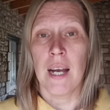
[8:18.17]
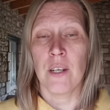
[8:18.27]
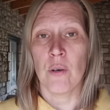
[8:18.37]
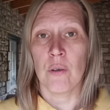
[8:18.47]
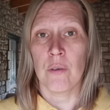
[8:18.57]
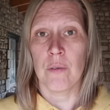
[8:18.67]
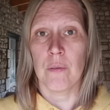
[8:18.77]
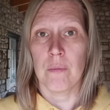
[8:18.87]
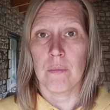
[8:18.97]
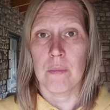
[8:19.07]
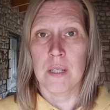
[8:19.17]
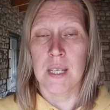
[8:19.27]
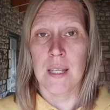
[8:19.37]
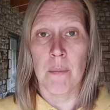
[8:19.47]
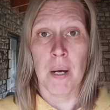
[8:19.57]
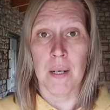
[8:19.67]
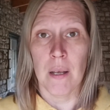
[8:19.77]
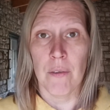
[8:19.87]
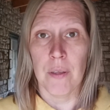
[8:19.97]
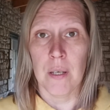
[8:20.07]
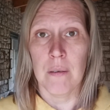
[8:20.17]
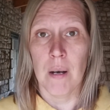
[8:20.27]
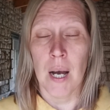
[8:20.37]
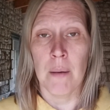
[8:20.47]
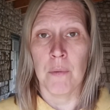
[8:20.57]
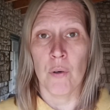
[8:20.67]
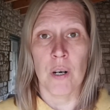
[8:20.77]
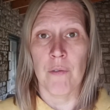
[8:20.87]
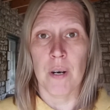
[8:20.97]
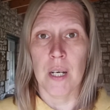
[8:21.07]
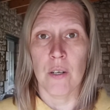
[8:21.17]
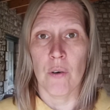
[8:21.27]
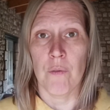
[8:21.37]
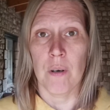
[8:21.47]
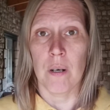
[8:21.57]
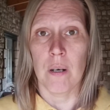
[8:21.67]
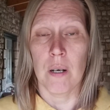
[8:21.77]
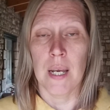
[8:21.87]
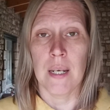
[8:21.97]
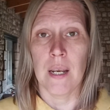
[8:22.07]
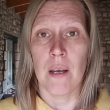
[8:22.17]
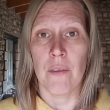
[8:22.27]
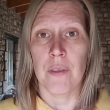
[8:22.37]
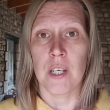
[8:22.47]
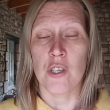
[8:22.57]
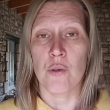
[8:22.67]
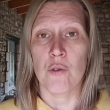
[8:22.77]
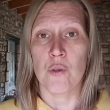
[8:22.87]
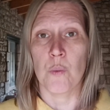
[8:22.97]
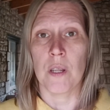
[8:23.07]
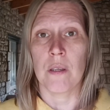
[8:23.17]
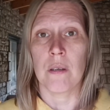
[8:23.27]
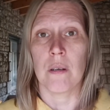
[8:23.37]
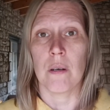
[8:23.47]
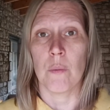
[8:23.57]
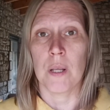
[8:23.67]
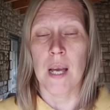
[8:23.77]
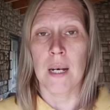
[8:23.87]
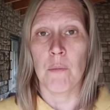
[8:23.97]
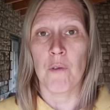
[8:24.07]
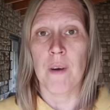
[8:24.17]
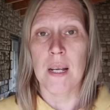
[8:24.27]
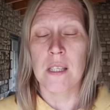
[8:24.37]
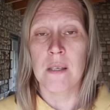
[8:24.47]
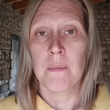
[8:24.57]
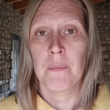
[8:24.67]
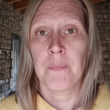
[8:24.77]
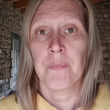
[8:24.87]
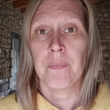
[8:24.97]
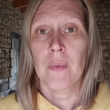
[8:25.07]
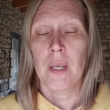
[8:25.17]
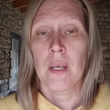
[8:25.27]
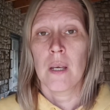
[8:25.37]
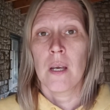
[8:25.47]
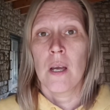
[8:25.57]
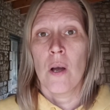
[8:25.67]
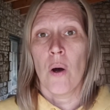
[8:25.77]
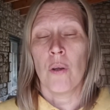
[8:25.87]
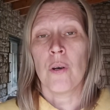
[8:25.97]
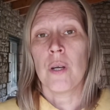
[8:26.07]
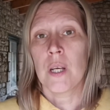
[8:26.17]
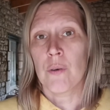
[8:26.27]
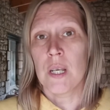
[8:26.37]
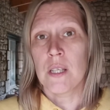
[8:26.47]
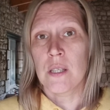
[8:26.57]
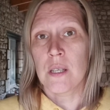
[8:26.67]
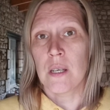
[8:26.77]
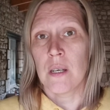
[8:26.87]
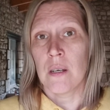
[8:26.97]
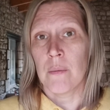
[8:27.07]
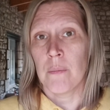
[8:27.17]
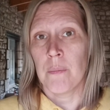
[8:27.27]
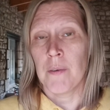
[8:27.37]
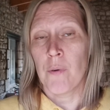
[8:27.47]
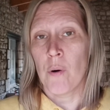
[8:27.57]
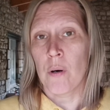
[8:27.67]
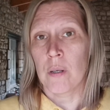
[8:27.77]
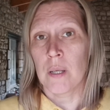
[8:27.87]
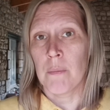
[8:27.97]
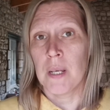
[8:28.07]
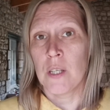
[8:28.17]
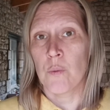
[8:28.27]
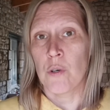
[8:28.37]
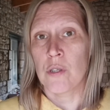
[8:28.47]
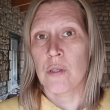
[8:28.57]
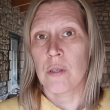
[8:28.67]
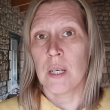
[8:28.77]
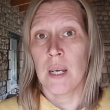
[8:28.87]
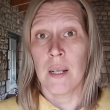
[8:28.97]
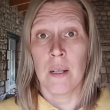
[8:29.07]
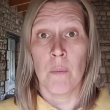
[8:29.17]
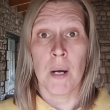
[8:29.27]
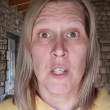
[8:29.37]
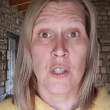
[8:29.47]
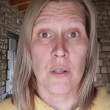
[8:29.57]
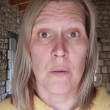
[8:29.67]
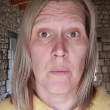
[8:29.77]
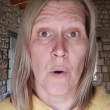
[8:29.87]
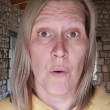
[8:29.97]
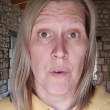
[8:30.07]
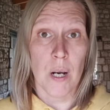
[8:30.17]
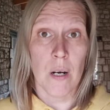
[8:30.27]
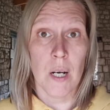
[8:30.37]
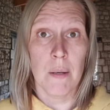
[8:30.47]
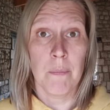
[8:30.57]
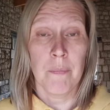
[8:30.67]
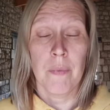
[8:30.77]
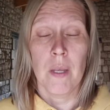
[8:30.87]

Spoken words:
I don't see them unhealthy. I'm not afraid of any health issues with animal fats. Although in Greece, before, the meat was eaten much more rarely.